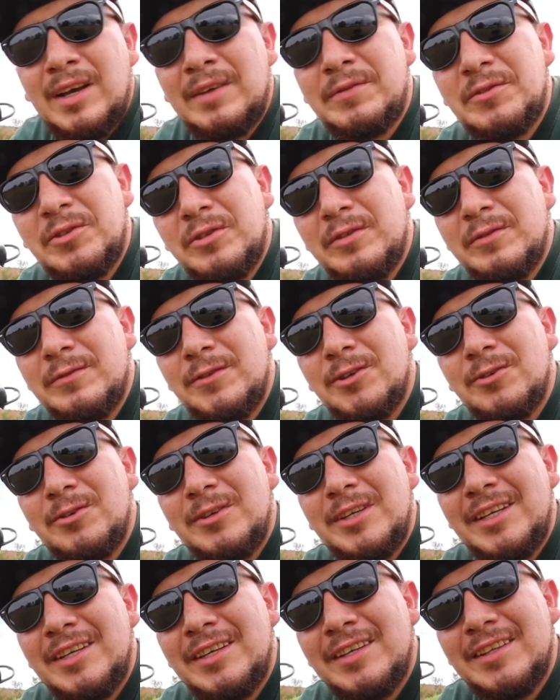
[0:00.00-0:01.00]
after
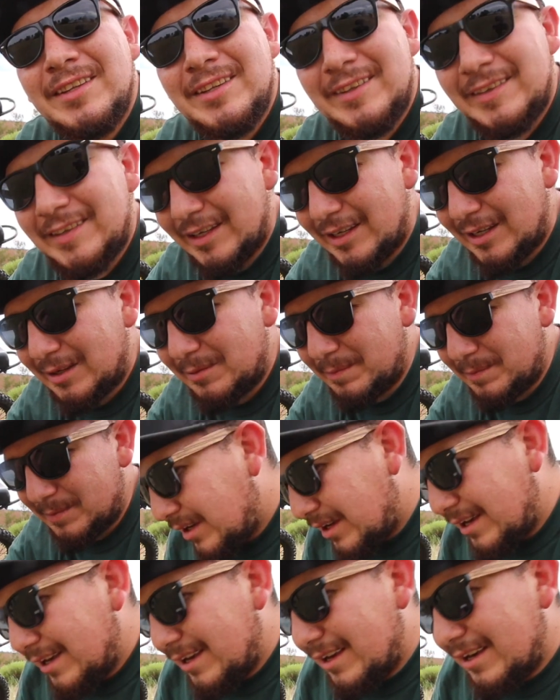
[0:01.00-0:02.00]
reviewing the tape,
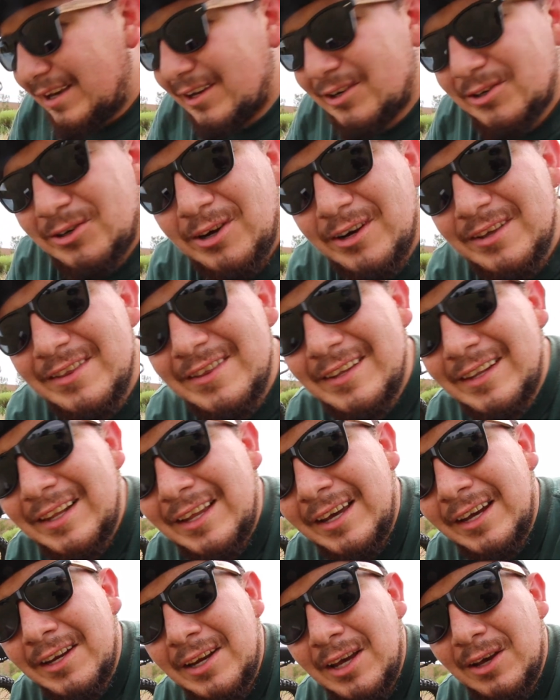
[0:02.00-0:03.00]
I crossed the
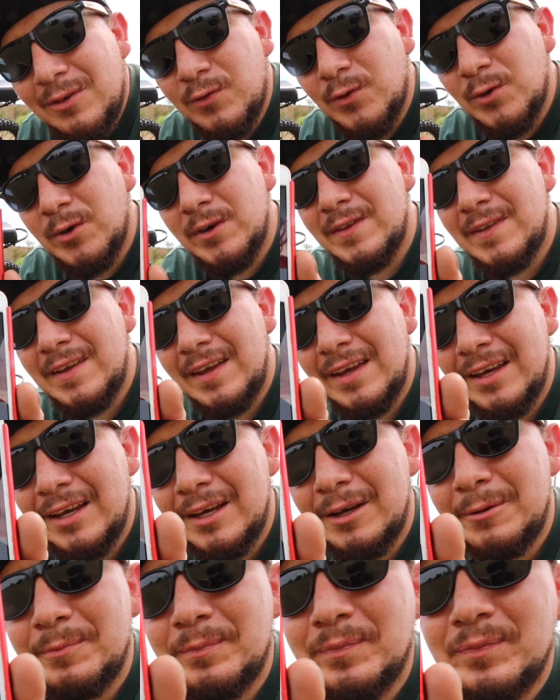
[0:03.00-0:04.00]
line at first
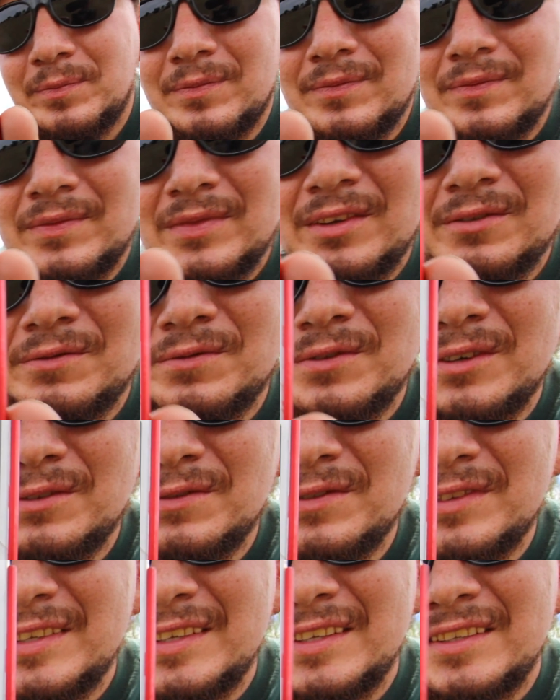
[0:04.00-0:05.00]
at
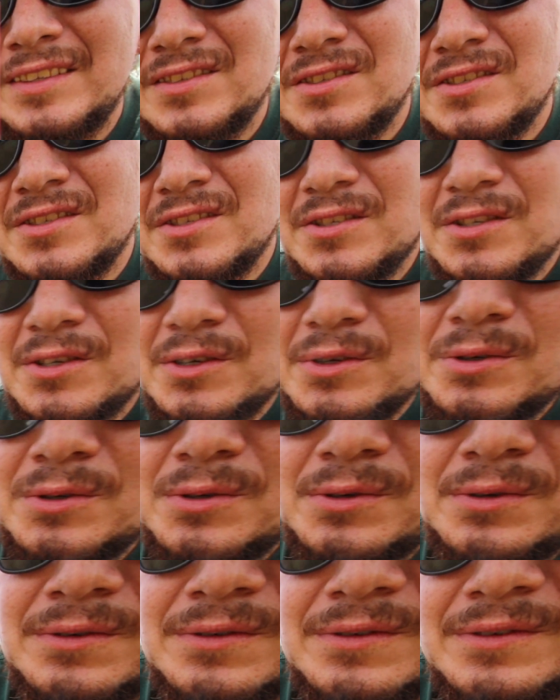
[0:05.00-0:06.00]

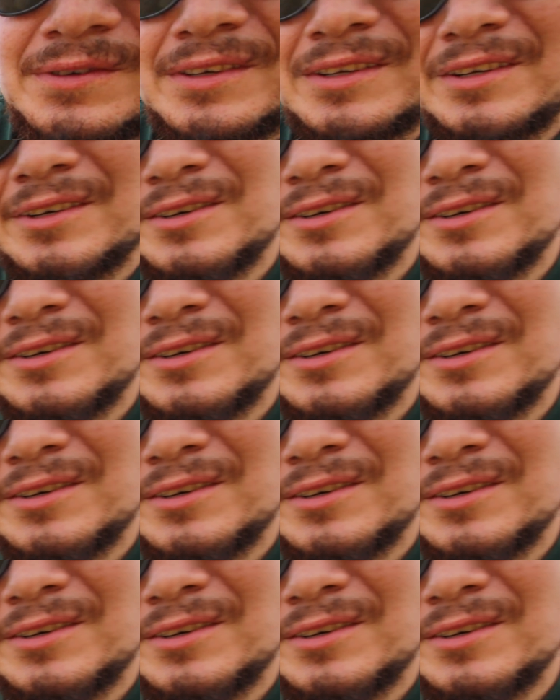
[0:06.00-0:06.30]
52. I